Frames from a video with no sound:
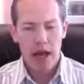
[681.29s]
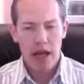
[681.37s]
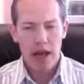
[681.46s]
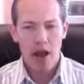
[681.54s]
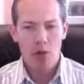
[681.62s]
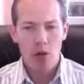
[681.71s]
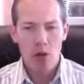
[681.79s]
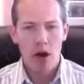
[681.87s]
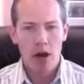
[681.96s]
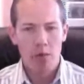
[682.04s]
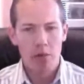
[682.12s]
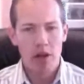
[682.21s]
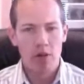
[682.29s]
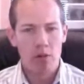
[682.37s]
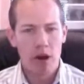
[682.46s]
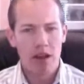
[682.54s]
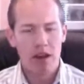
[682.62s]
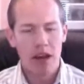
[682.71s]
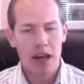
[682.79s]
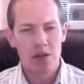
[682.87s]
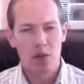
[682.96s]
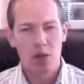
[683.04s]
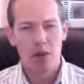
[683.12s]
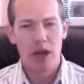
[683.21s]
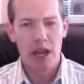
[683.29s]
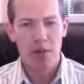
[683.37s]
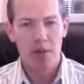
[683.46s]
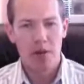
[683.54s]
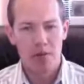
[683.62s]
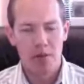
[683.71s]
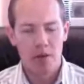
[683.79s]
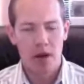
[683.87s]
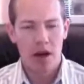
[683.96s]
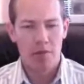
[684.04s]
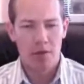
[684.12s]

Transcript: and how we want to be the recognizable name of uh,